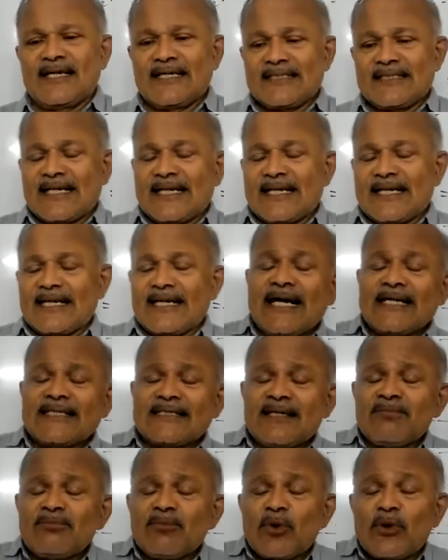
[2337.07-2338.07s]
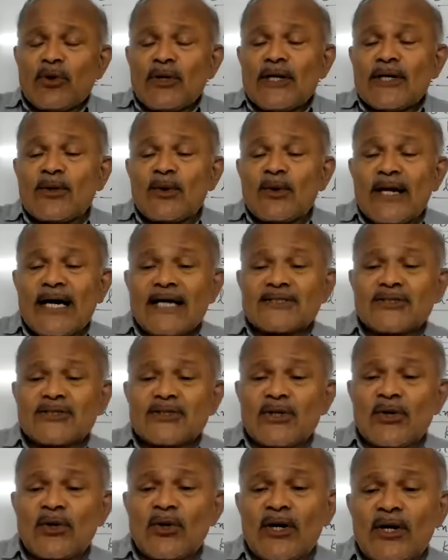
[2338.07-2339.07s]
the reacting molecule has
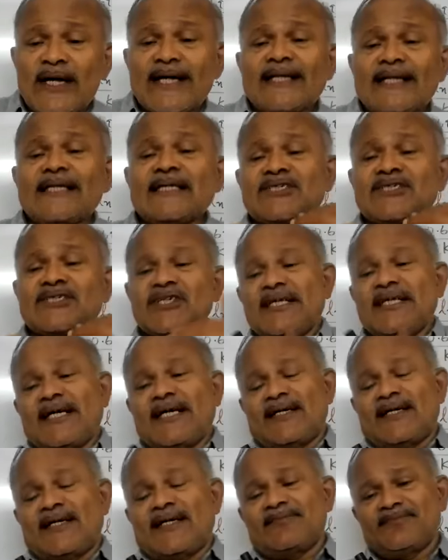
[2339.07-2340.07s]
to collide each other.